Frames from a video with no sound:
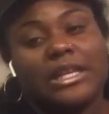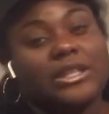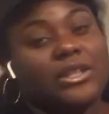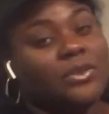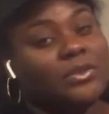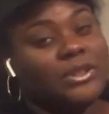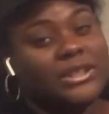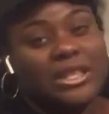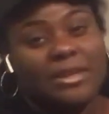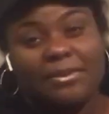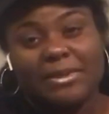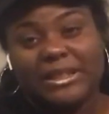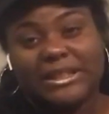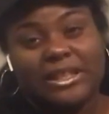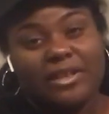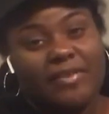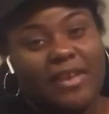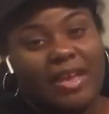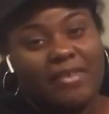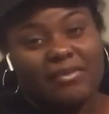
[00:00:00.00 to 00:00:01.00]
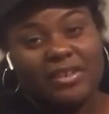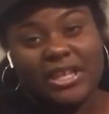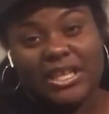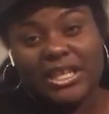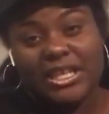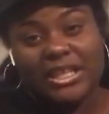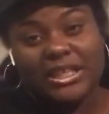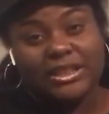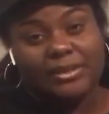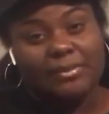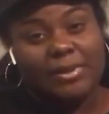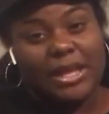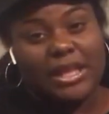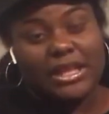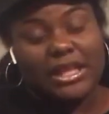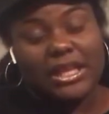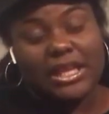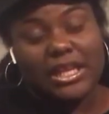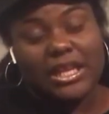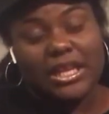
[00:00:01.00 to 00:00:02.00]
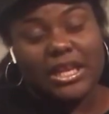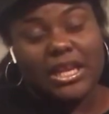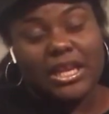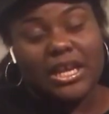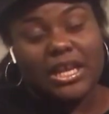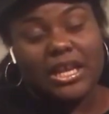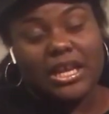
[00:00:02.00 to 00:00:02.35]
don't see myself having kids by then.